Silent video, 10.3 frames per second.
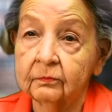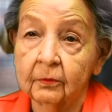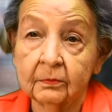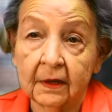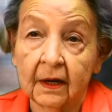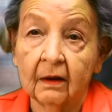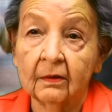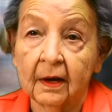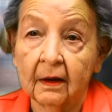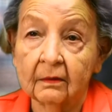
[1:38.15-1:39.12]
from
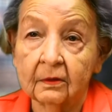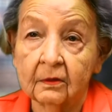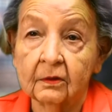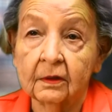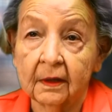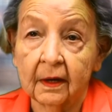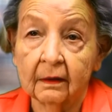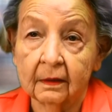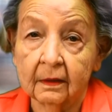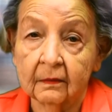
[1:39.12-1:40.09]
town out to look at
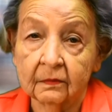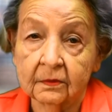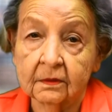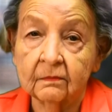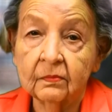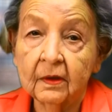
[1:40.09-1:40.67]
our gifts.